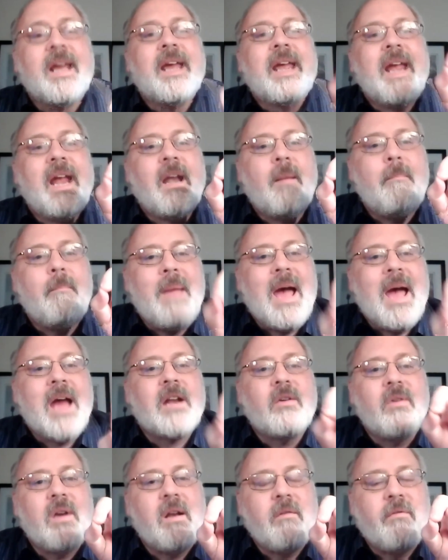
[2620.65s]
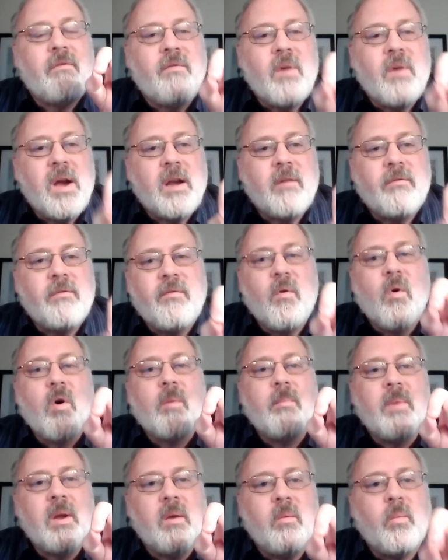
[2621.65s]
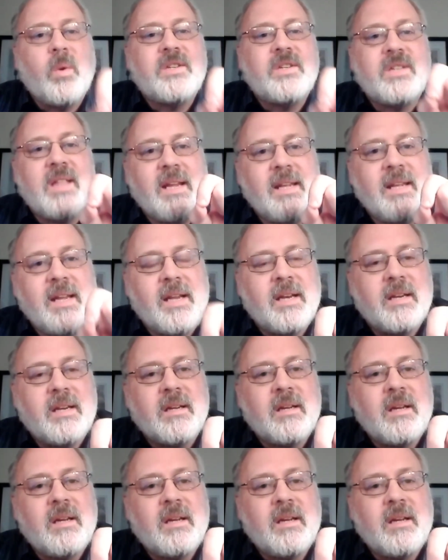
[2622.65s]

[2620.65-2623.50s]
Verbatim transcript: in a manner and in a form in which they need it.